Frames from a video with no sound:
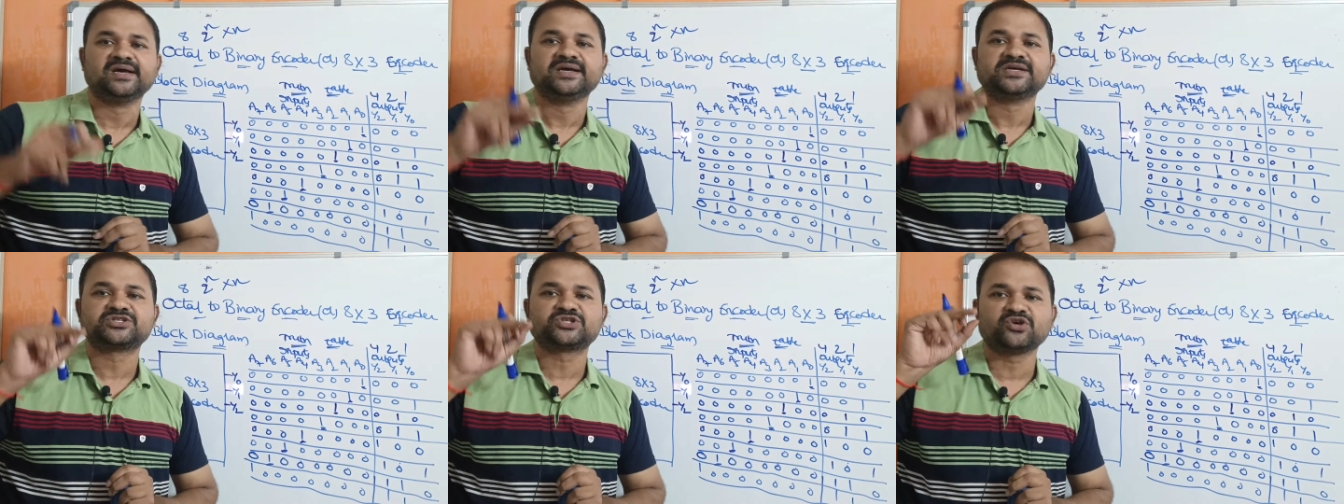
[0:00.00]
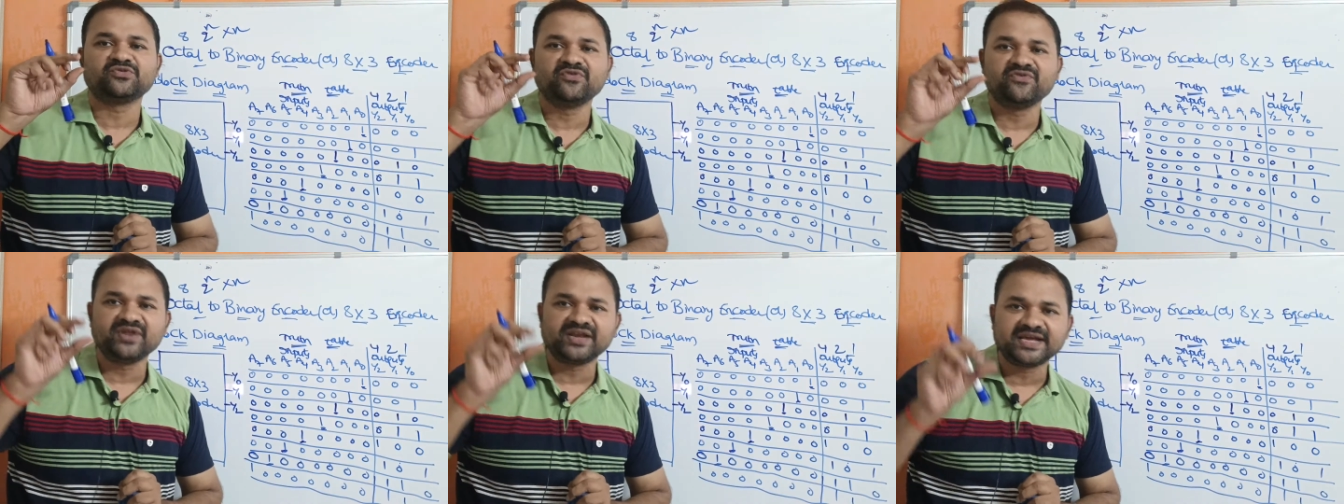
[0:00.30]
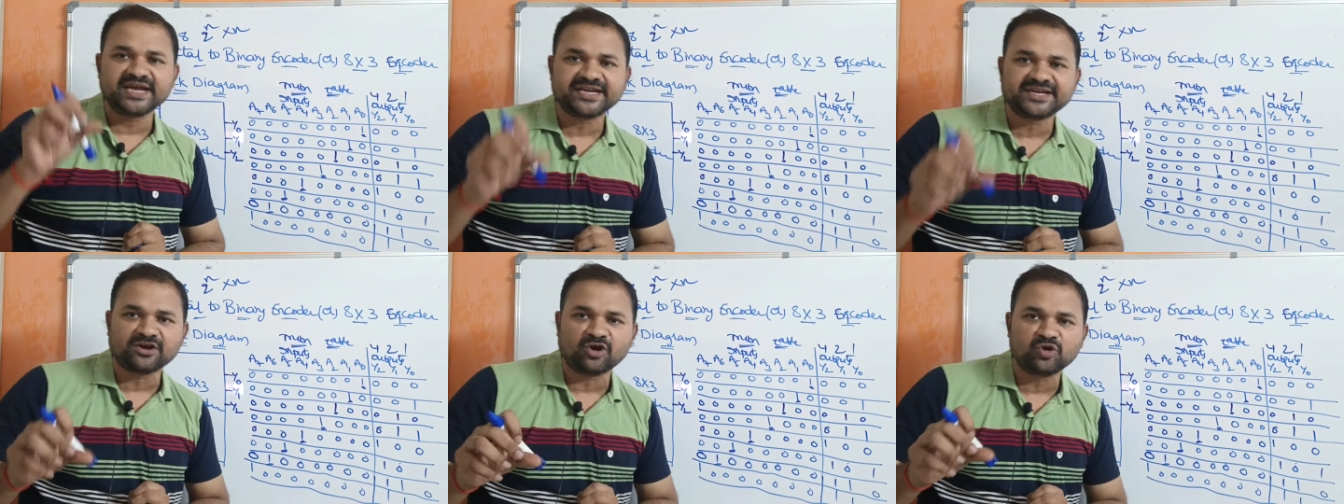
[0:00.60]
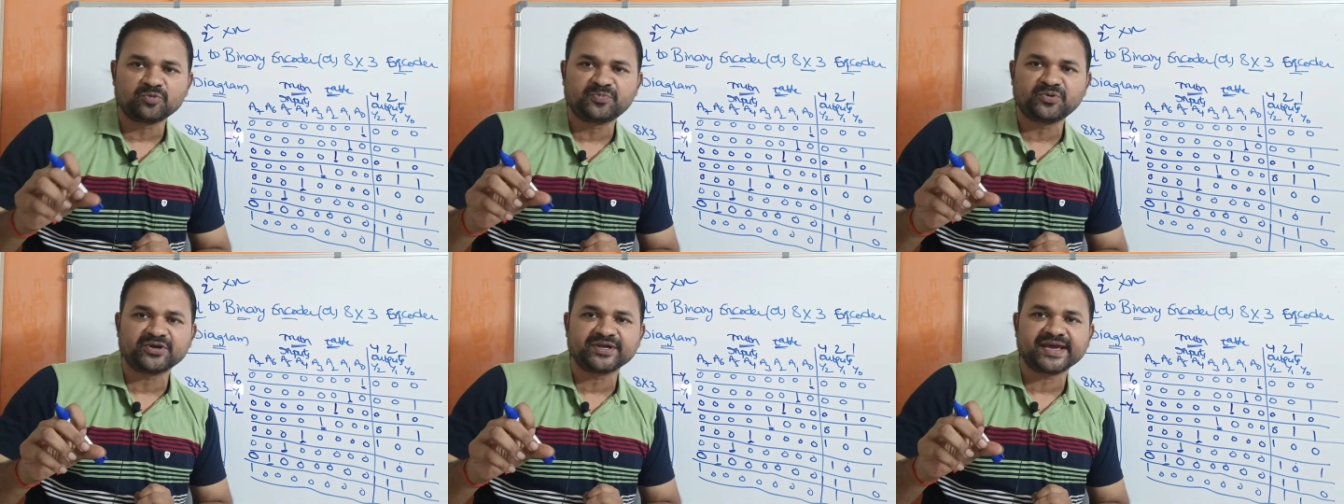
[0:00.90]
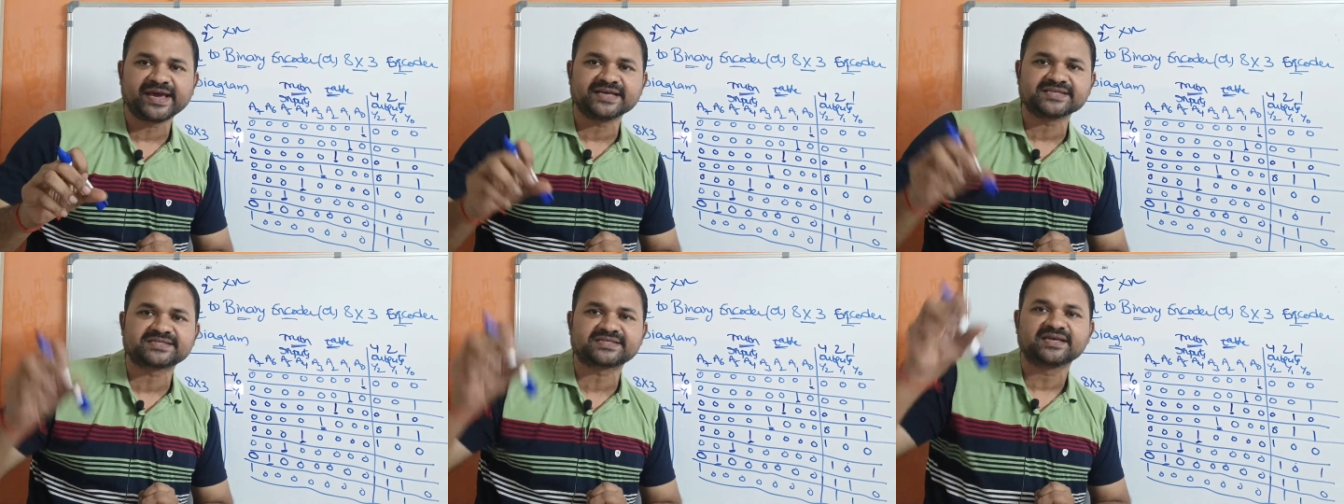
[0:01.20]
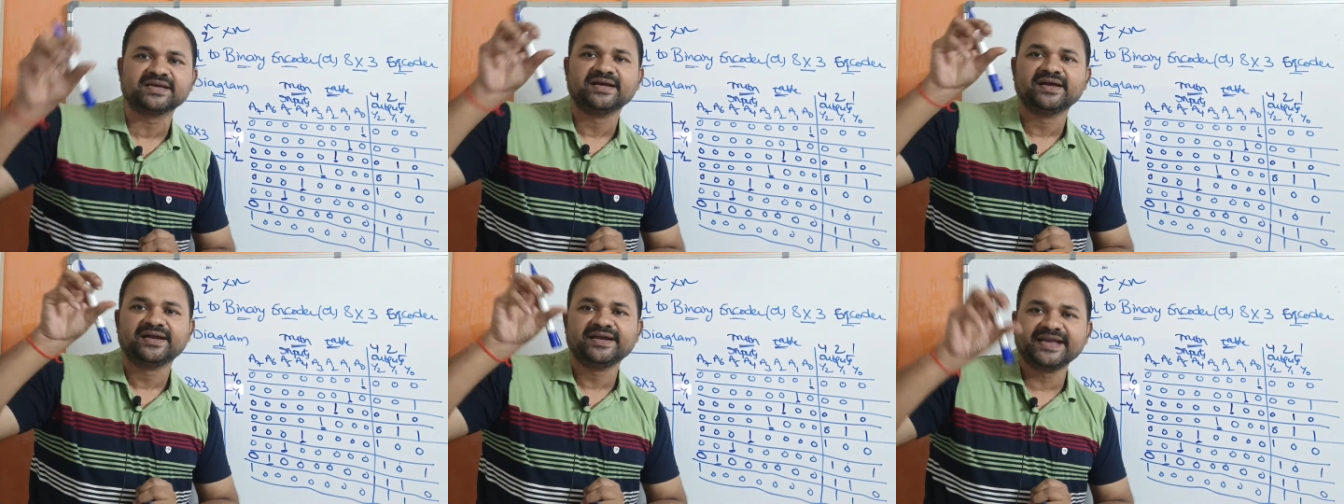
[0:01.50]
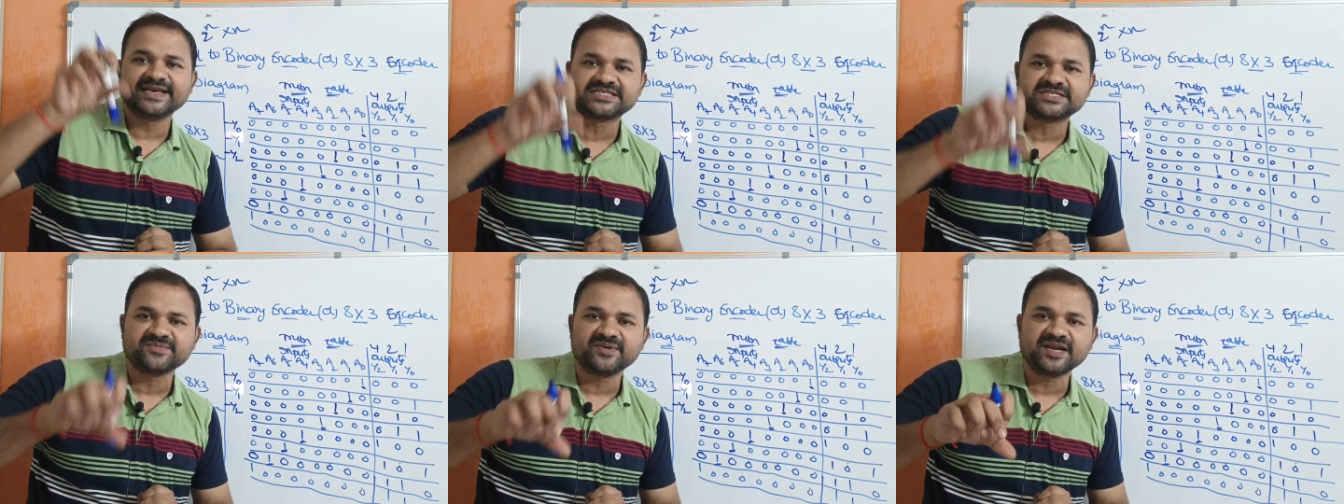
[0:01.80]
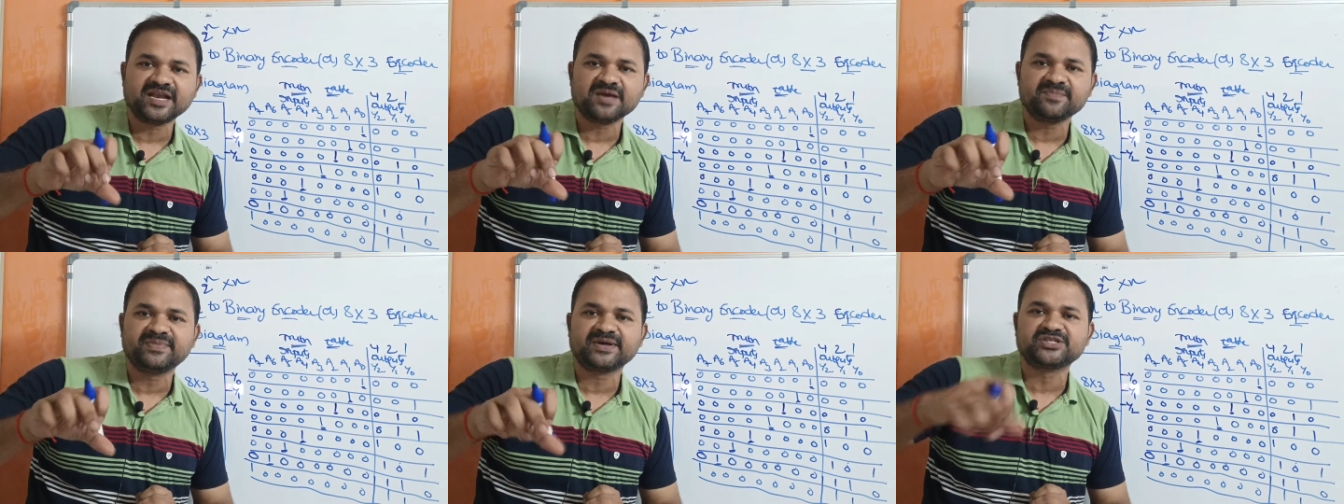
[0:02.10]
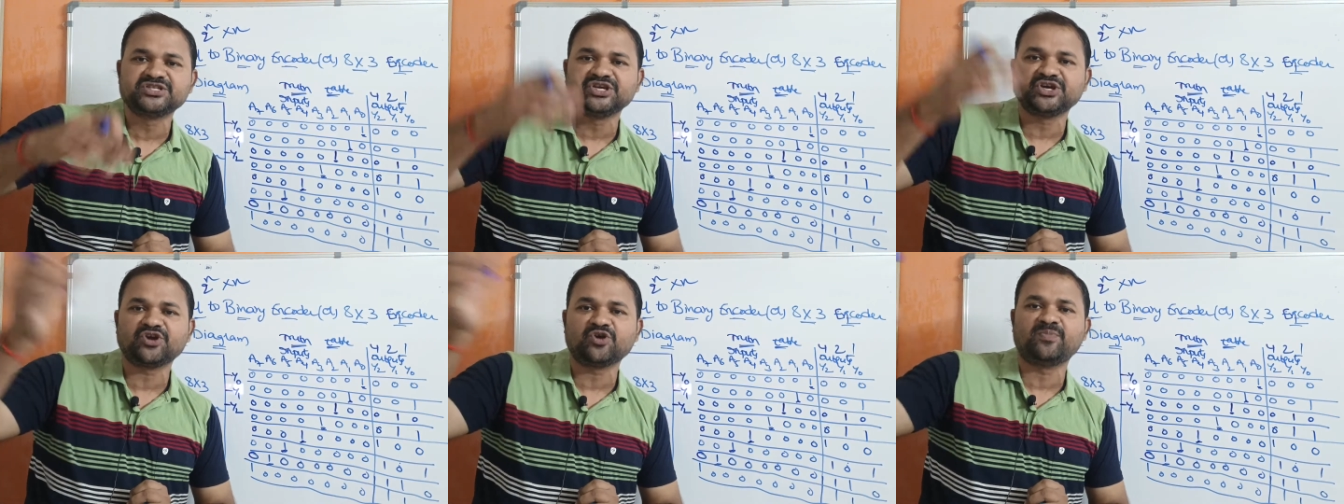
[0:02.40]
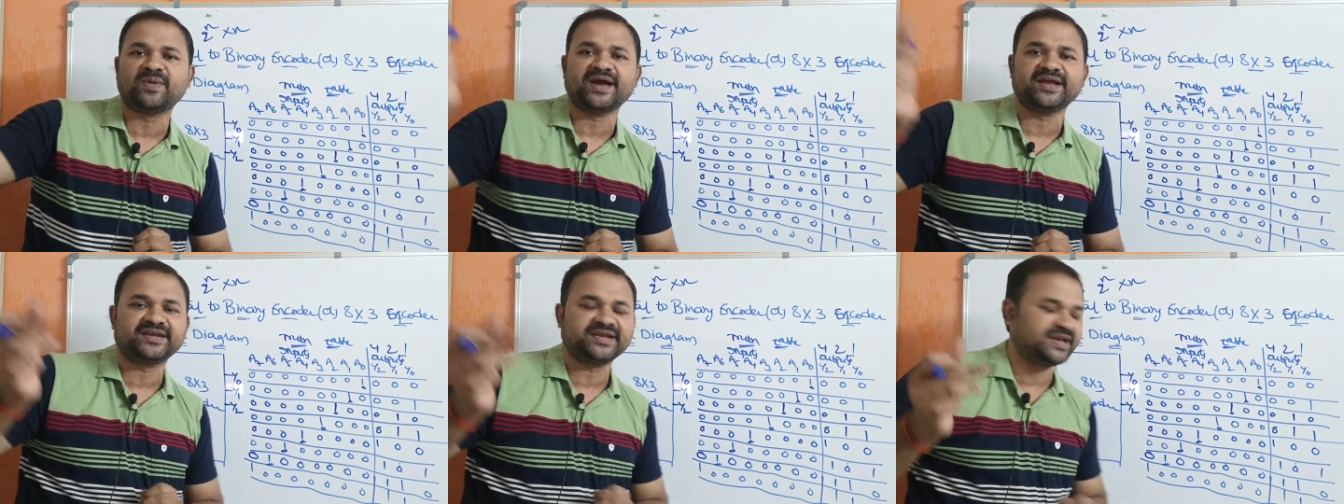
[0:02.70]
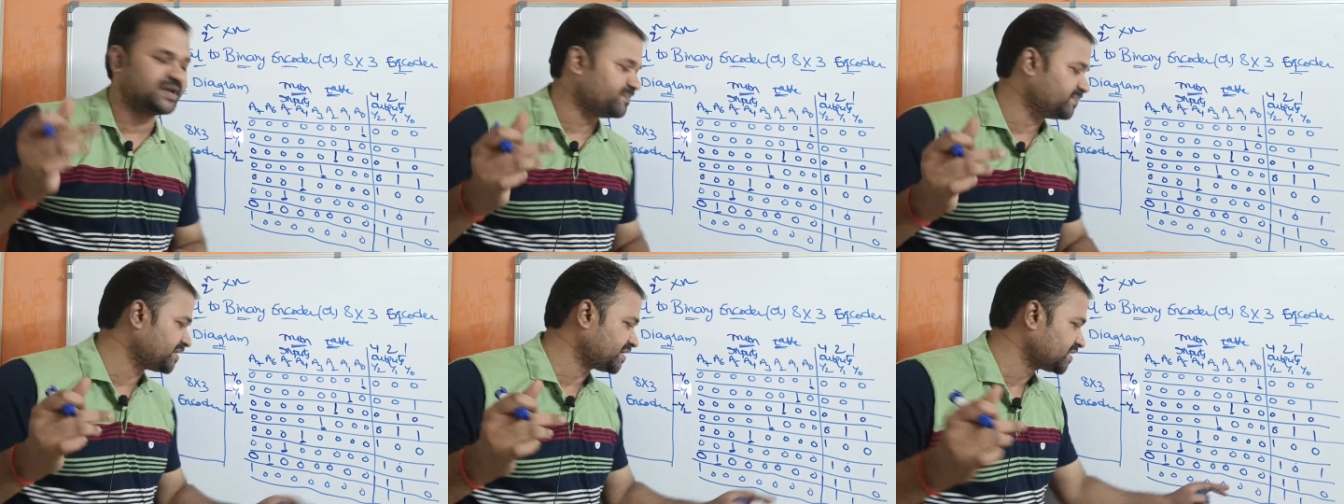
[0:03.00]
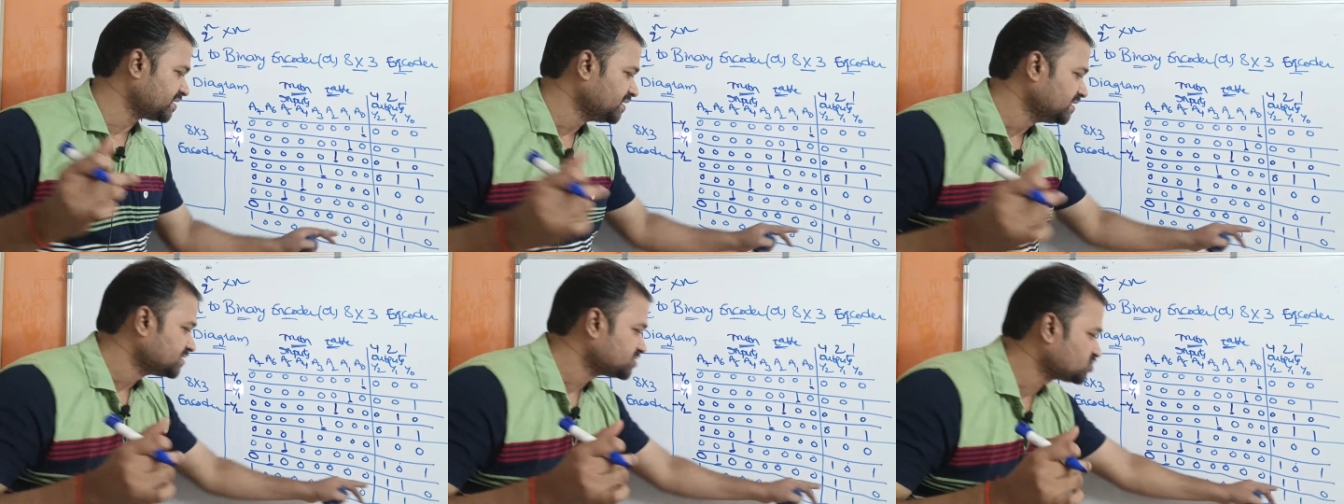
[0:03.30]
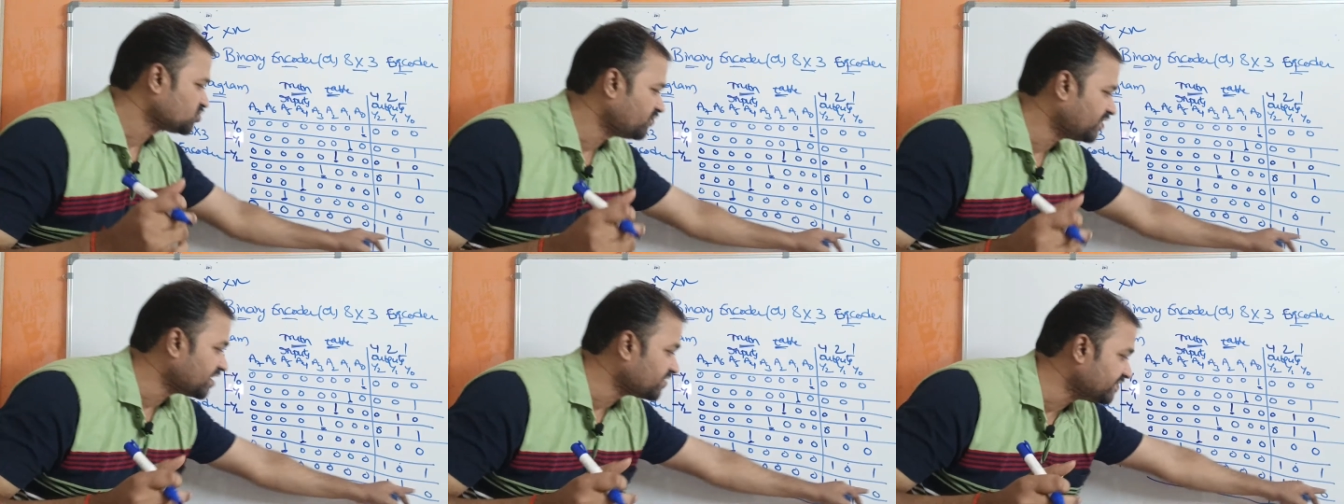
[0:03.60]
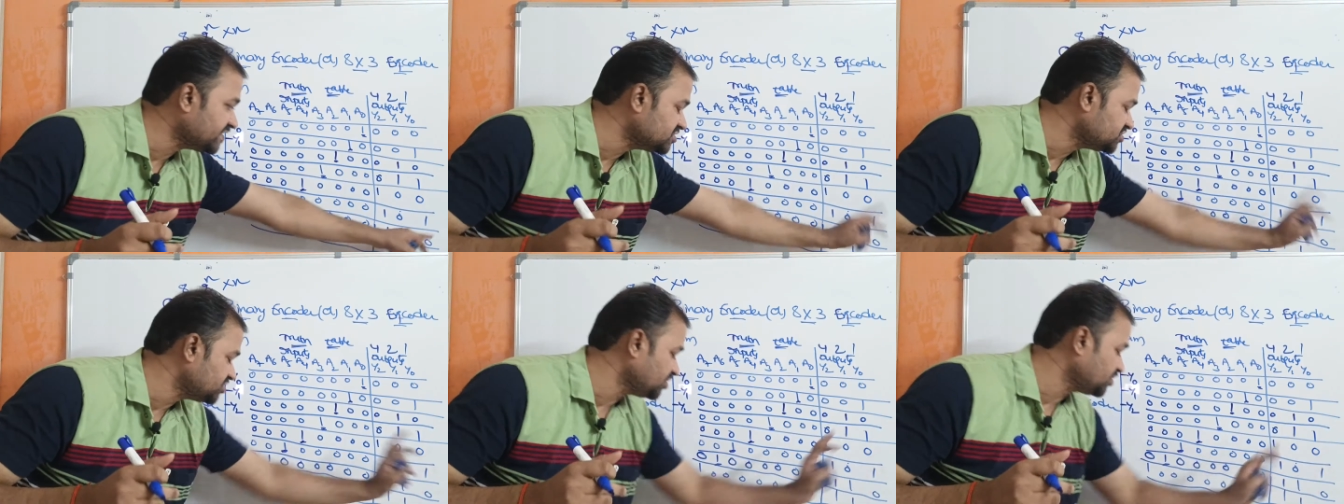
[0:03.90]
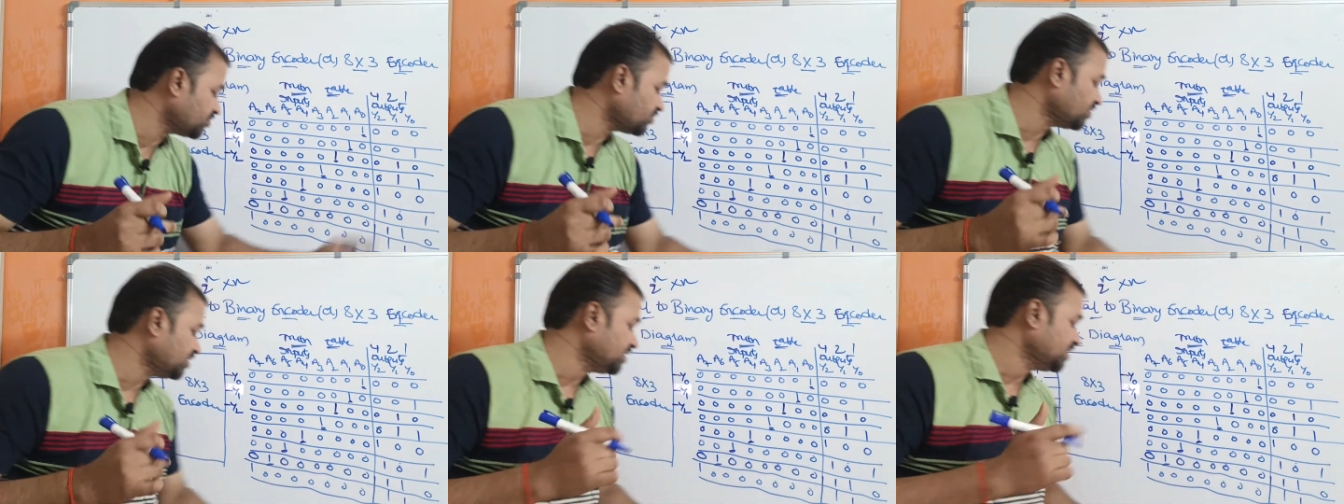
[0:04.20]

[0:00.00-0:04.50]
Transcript: So we will get output as decimal number 0 binary number. So 110.